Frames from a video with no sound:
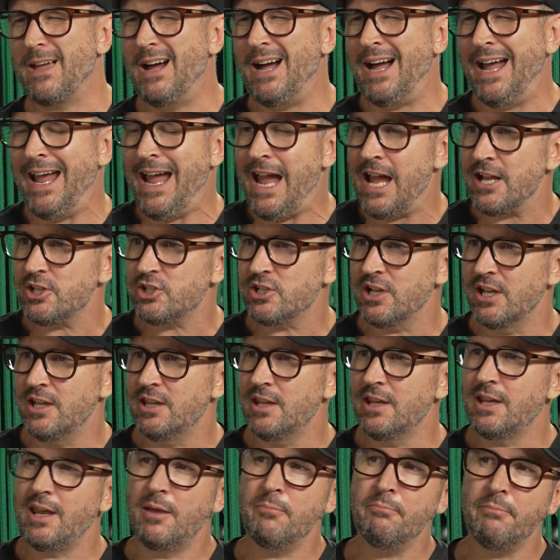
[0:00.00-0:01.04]
I actually
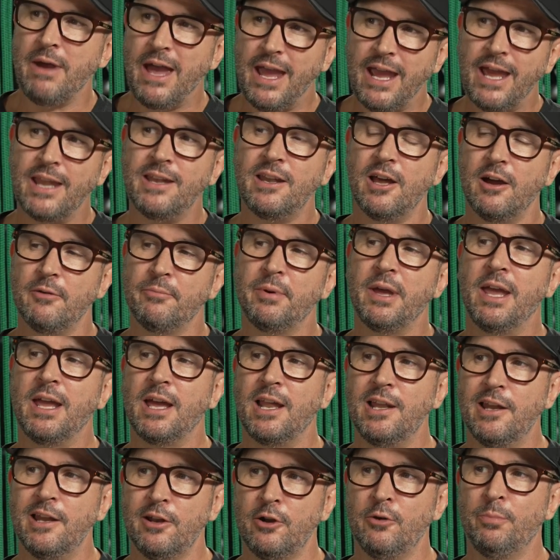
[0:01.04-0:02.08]
think it may end up
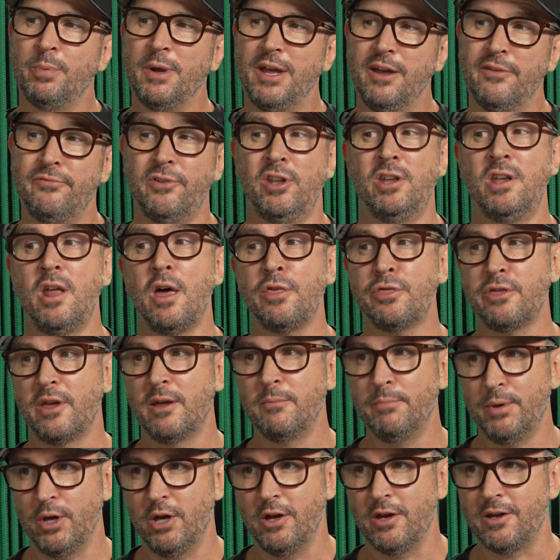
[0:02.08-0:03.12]
being a little bit of a
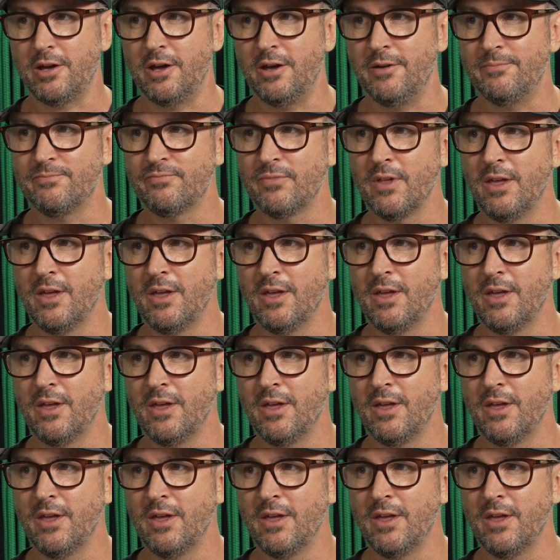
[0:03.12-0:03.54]
nothing burger